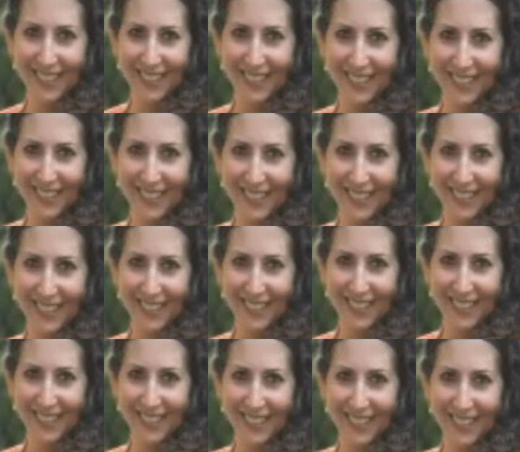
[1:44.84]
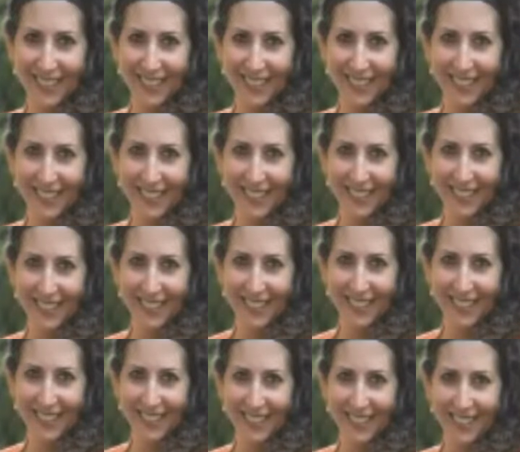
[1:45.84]

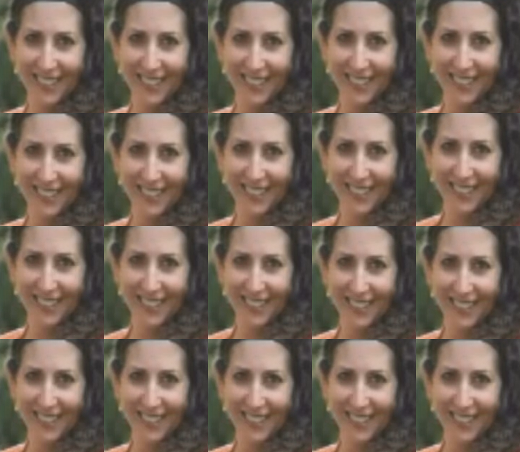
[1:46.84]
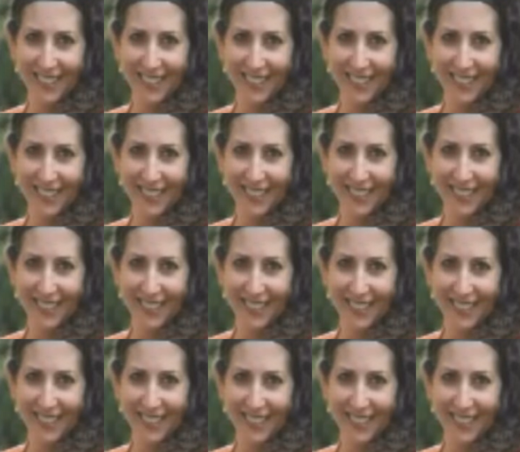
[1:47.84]

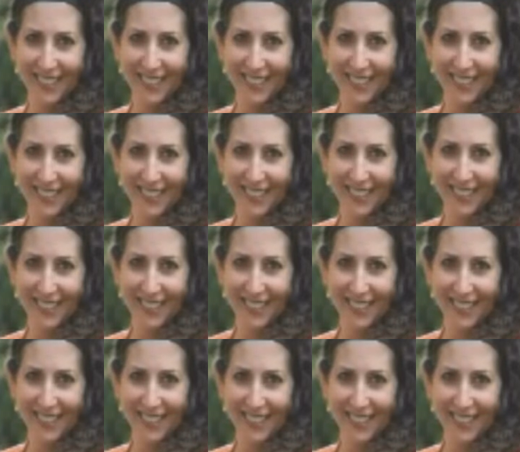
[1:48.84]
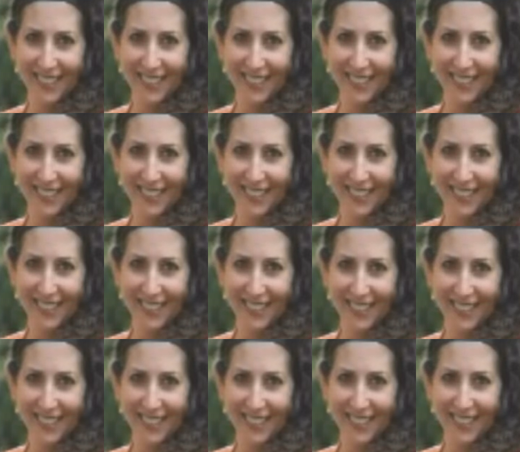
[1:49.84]

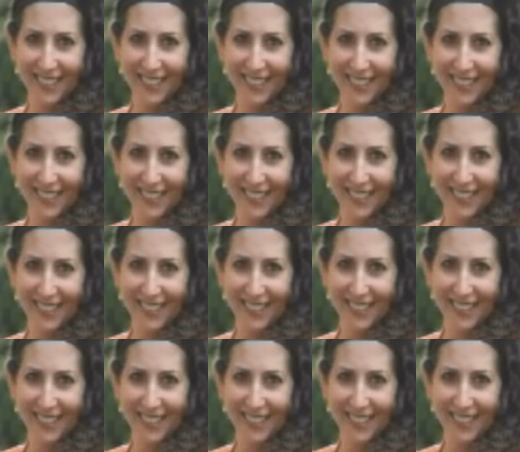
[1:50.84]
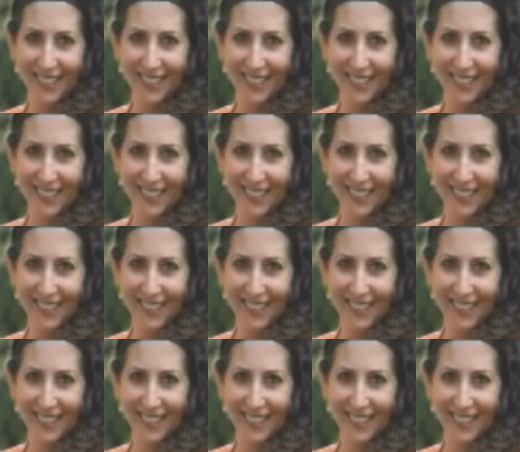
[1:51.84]
[no speech]